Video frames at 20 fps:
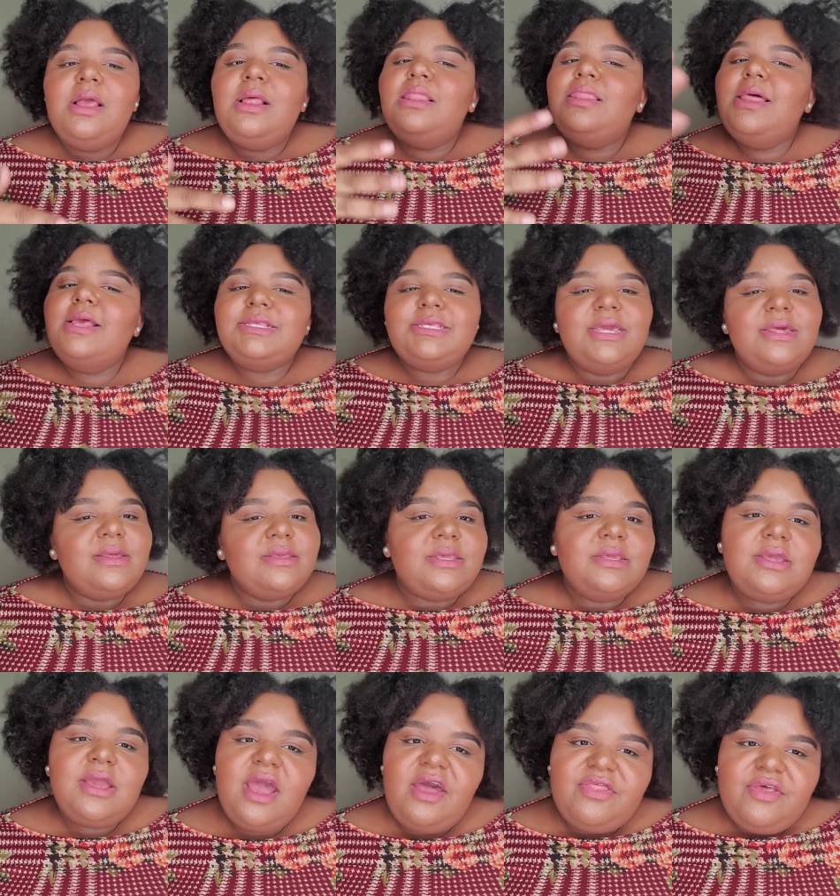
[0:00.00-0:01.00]
Let's get it
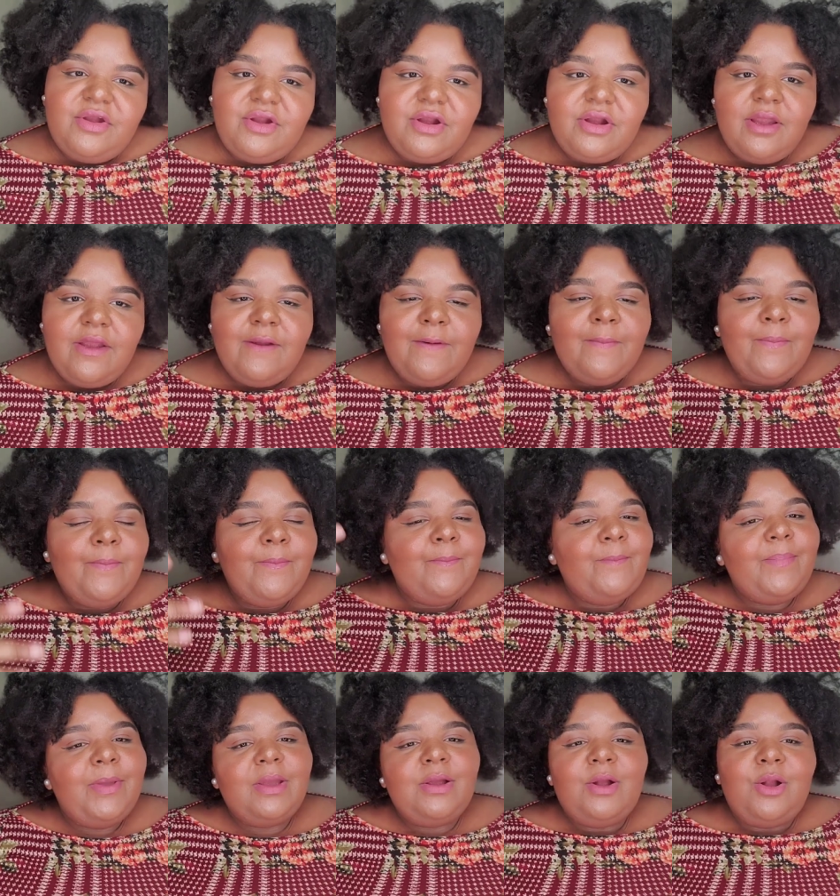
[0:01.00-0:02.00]
together.
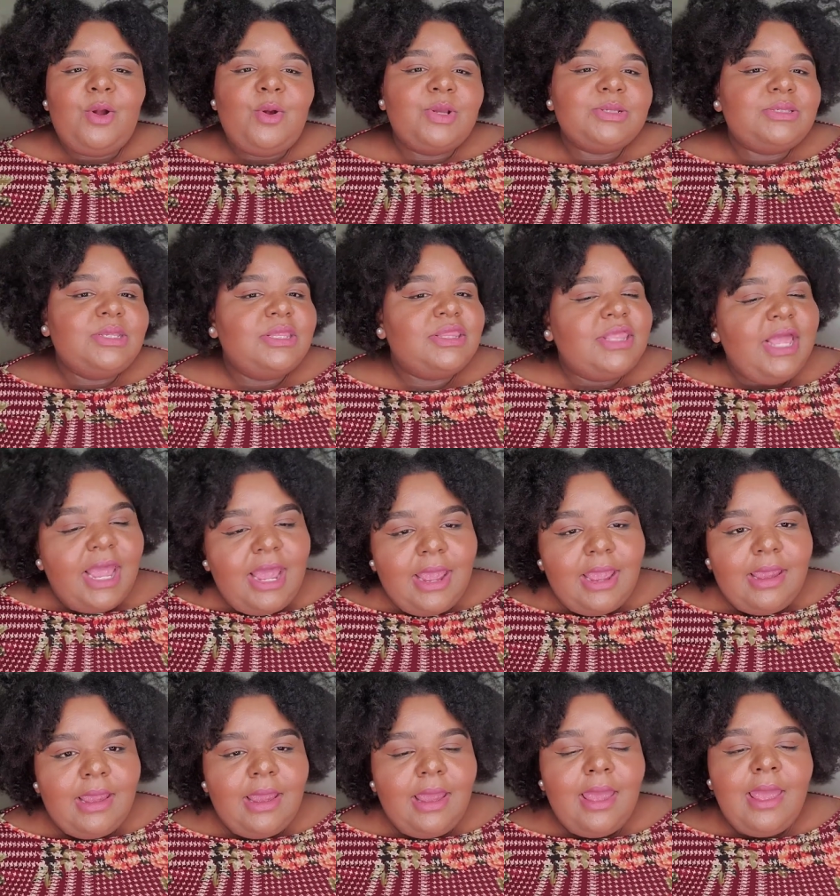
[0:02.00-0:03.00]
Big girl is the
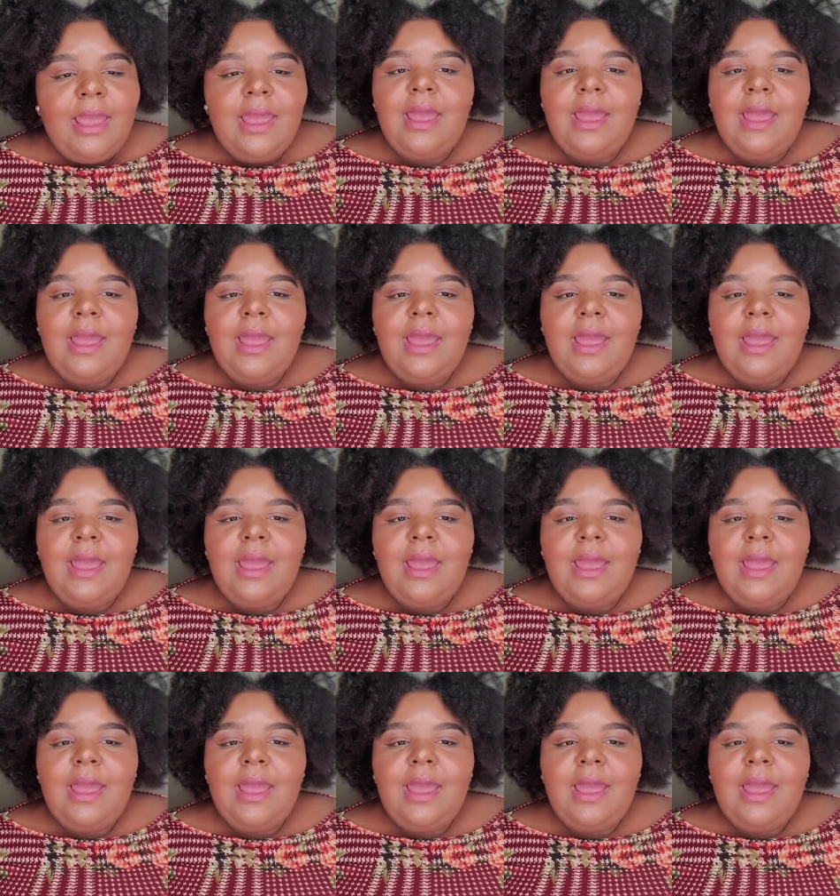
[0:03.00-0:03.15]
thing.